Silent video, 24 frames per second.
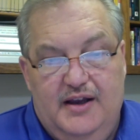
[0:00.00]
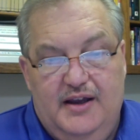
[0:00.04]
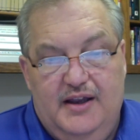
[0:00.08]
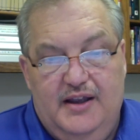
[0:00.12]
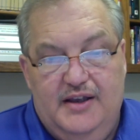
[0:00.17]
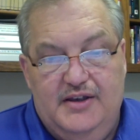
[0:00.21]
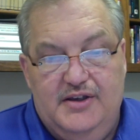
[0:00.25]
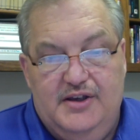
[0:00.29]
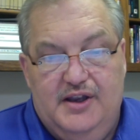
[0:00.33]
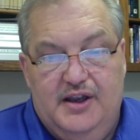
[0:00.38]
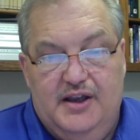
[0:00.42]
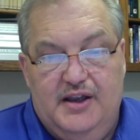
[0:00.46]

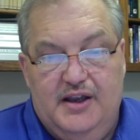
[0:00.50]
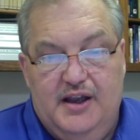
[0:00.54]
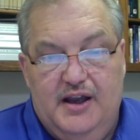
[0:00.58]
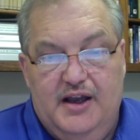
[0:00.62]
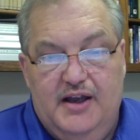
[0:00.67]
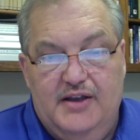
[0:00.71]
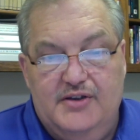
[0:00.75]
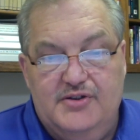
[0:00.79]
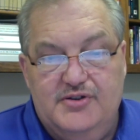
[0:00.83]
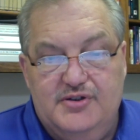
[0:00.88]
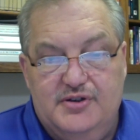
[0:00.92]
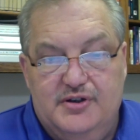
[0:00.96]
and yet
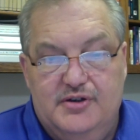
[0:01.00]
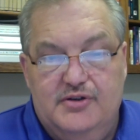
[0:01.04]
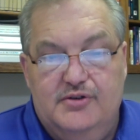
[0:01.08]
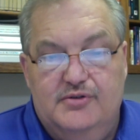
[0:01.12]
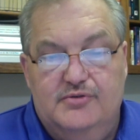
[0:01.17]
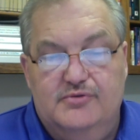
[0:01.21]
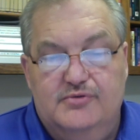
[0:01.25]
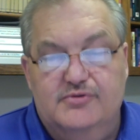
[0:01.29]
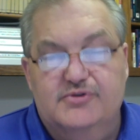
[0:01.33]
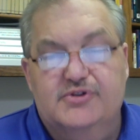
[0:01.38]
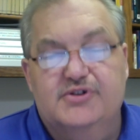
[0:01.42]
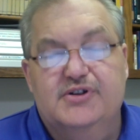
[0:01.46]
God
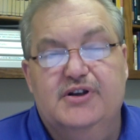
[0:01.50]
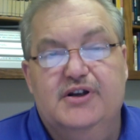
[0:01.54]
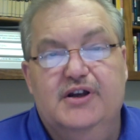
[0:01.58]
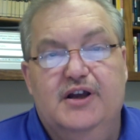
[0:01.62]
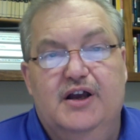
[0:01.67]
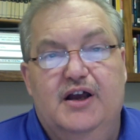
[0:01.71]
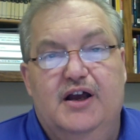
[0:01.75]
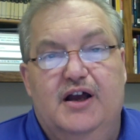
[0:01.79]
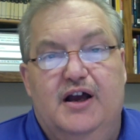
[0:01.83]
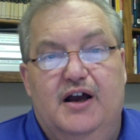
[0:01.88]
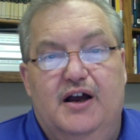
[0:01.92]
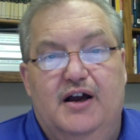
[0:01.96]
chose
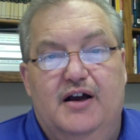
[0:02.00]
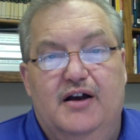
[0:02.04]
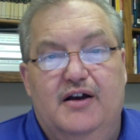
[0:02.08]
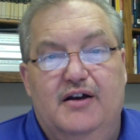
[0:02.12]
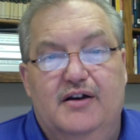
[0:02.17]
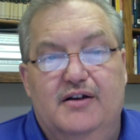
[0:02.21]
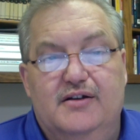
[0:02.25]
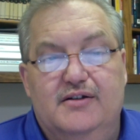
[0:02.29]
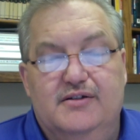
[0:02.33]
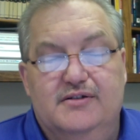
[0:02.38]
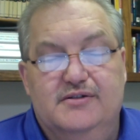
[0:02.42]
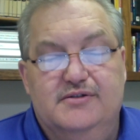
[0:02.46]

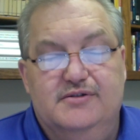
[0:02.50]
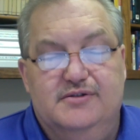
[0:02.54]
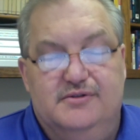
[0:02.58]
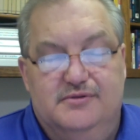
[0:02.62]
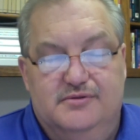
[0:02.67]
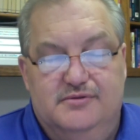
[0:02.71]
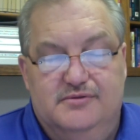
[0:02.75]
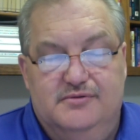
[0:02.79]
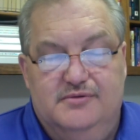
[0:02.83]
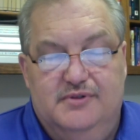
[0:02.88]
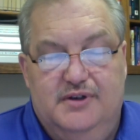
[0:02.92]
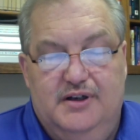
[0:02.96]

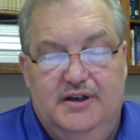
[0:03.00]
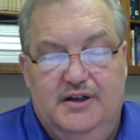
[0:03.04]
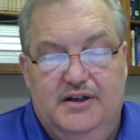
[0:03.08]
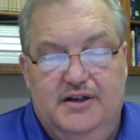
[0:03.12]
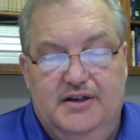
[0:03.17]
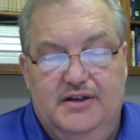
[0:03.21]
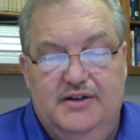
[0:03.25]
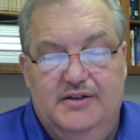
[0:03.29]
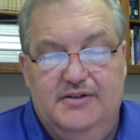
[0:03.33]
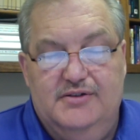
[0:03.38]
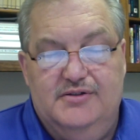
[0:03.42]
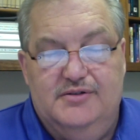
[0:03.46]

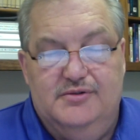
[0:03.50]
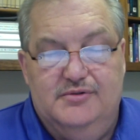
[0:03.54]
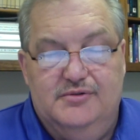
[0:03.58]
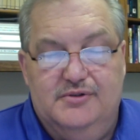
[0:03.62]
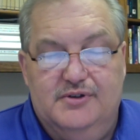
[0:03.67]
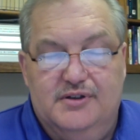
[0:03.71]
to